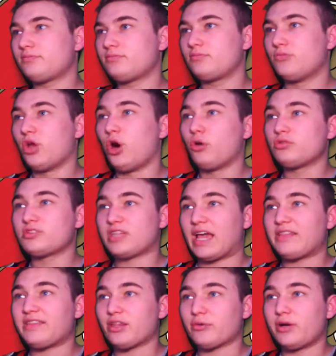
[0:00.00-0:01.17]
No, skate
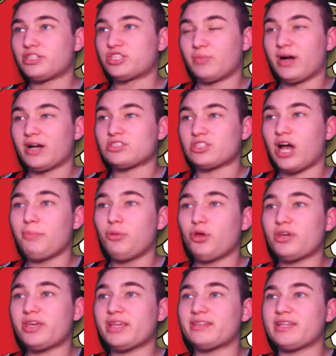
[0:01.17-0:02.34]
the other way, Shabbat. Stop
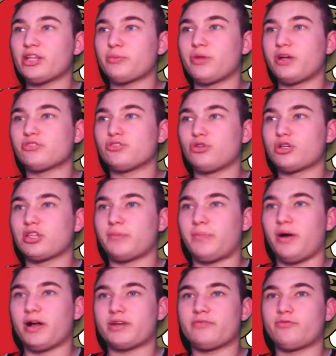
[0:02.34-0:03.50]
looking at the other players and look at the
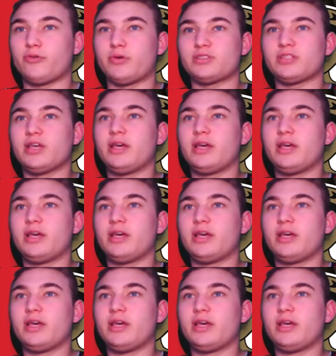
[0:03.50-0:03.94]
puck for once.